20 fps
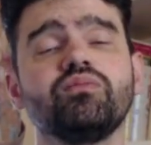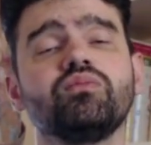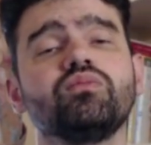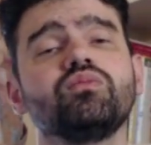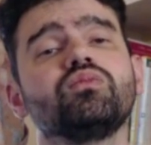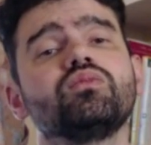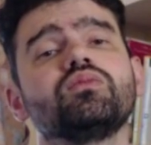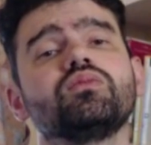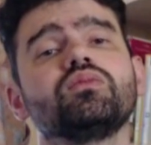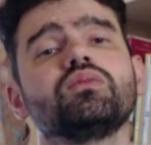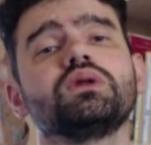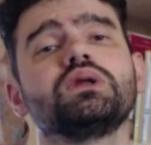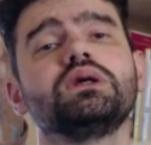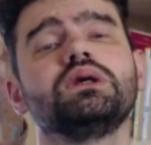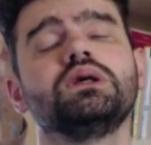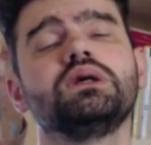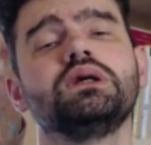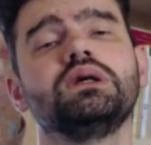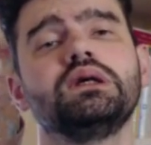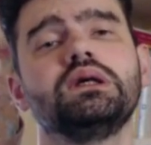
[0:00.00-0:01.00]

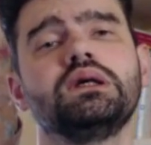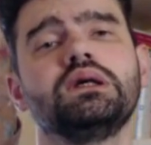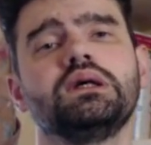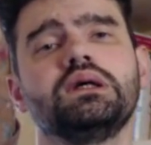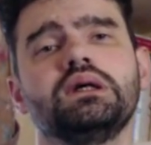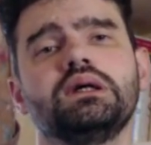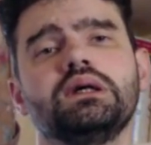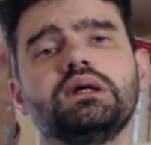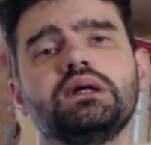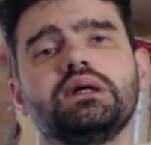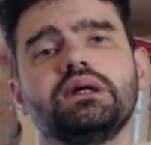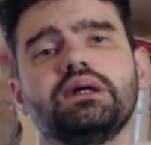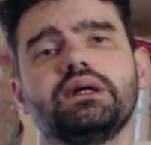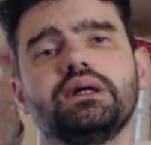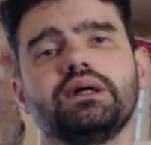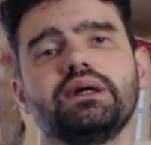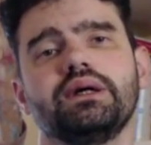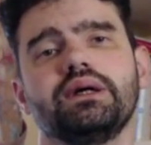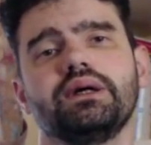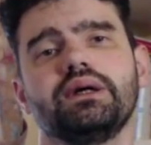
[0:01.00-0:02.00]

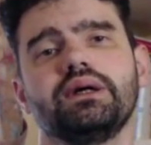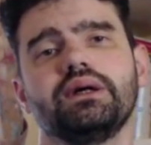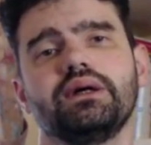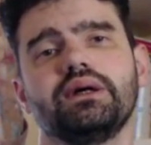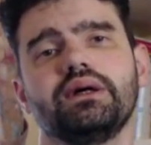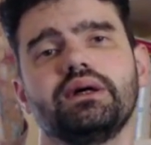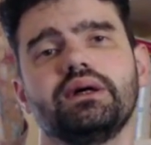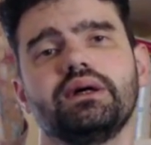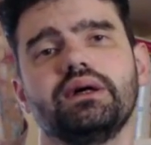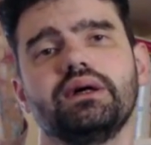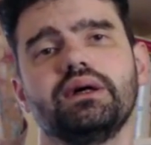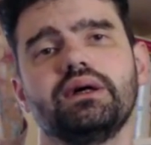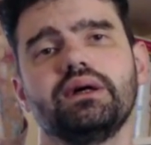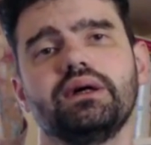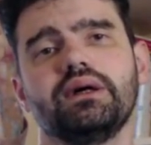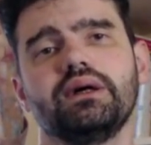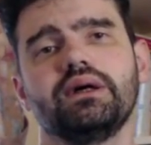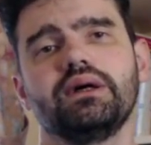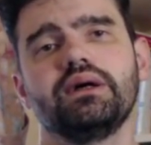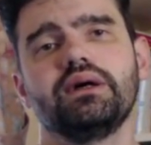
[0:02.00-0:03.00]

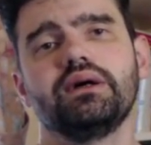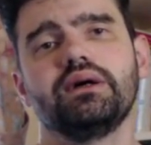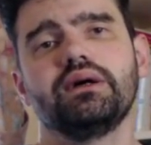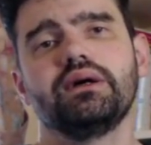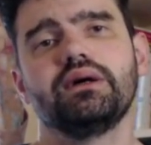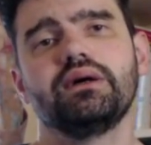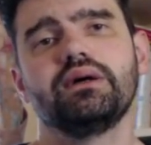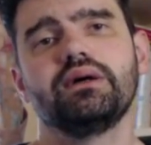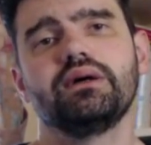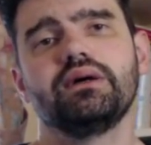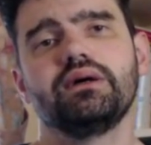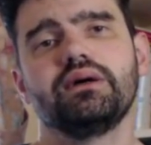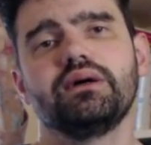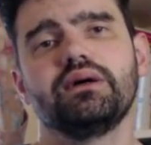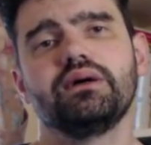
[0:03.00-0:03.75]
(silence)